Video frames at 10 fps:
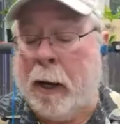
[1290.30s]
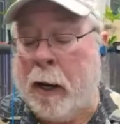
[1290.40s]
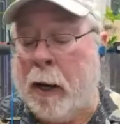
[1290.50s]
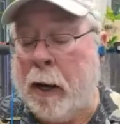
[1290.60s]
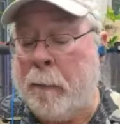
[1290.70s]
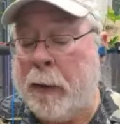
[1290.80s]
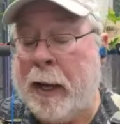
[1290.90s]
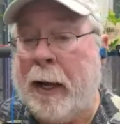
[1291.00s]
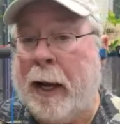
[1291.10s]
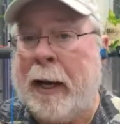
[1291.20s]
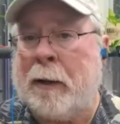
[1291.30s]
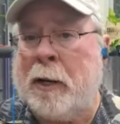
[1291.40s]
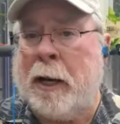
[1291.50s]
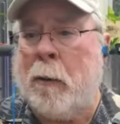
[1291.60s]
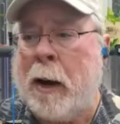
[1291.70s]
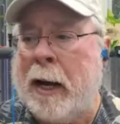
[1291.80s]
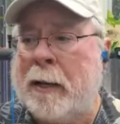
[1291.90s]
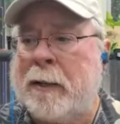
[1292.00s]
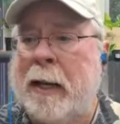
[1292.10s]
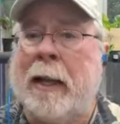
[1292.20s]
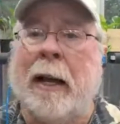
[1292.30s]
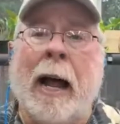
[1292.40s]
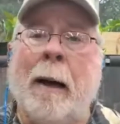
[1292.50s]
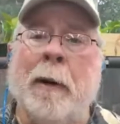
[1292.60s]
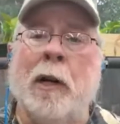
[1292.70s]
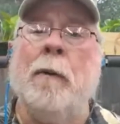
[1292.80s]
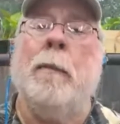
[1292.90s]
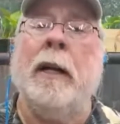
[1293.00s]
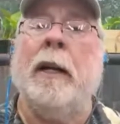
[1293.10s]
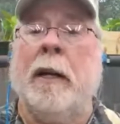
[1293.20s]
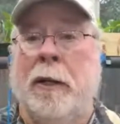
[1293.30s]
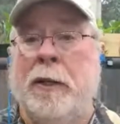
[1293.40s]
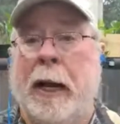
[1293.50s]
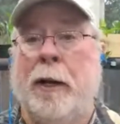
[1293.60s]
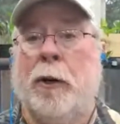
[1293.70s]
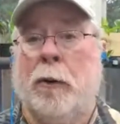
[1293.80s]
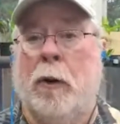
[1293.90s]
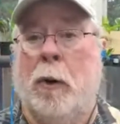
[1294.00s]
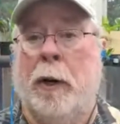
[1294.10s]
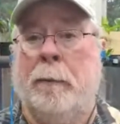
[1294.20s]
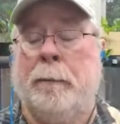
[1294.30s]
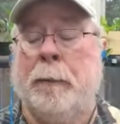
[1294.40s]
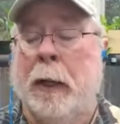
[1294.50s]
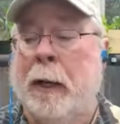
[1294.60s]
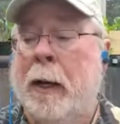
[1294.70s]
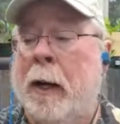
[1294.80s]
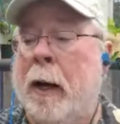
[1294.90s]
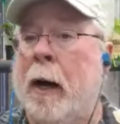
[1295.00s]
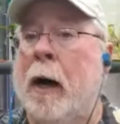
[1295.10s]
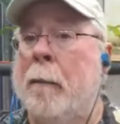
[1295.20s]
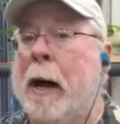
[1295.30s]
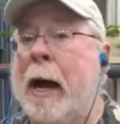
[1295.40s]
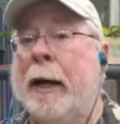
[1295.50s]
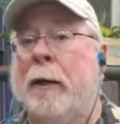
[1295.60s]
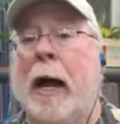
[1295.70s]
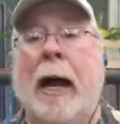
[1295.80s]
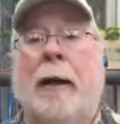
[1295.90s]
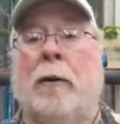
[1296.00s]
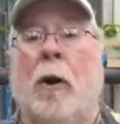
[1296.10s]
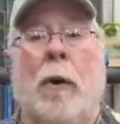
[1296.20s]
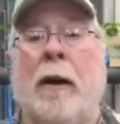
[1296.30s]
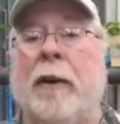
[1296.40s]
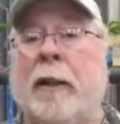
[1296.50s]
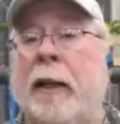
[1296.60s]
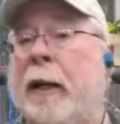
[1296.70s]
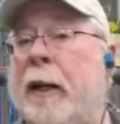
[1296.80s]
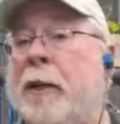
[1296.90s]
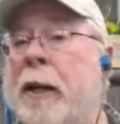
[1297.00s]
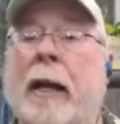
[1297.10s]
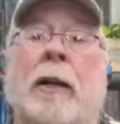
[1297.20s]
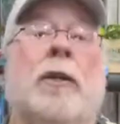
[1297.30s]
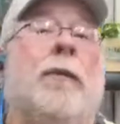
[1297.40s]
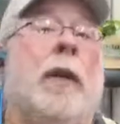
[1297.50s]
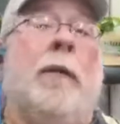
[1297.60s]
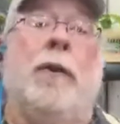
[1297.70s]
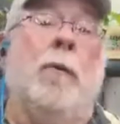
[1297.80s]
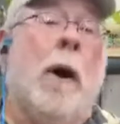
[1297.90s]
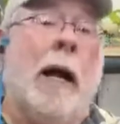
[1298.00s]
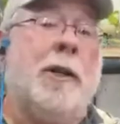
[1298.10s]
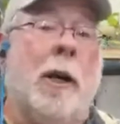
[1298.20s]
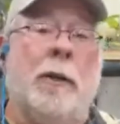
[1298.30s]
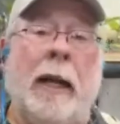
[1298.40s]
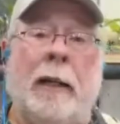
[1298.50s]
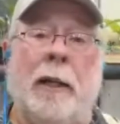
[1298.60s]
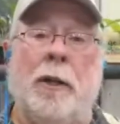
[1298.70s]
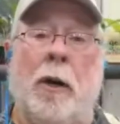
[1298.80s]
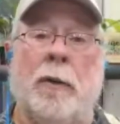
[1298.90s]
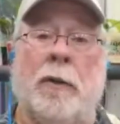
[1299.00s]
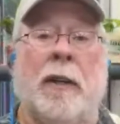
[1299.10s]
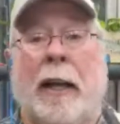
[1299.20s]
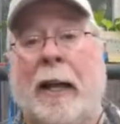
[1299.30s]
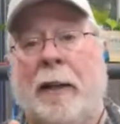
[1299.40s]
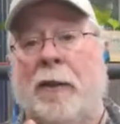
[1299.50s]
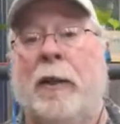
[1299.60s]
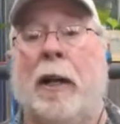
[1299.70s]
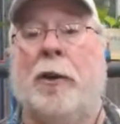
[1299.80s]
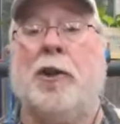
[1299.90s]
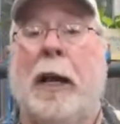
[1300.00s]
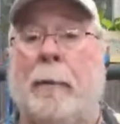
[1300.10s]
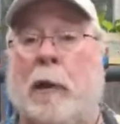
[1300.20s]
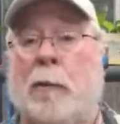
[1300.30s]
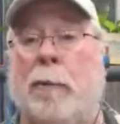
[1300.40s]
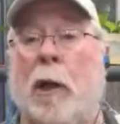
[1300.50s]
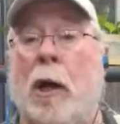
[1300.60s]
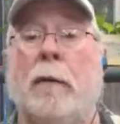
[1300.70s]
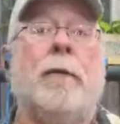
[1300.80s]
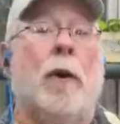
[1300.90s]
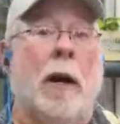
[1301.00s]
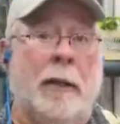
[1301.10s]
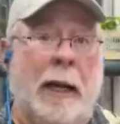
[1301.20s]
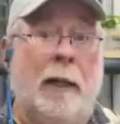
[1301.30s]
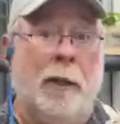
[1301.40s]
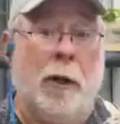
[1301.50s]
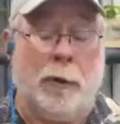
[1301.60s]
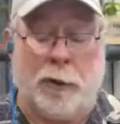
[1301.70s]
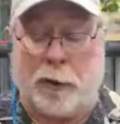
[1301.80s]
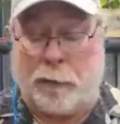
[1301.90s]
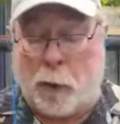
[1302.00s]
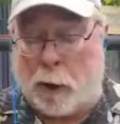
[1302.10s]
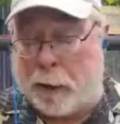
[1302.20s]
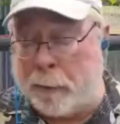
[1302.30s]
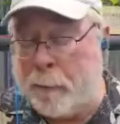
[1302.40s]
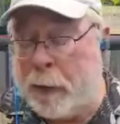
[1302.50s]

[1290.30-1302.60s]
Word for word: Um, and, and, I'll tell you why I say that. I'm a committed container grower. Um, I, I grow everything in containers. If, if you watch our daily doses, again, there's another shameless plug for our daily doses of pork.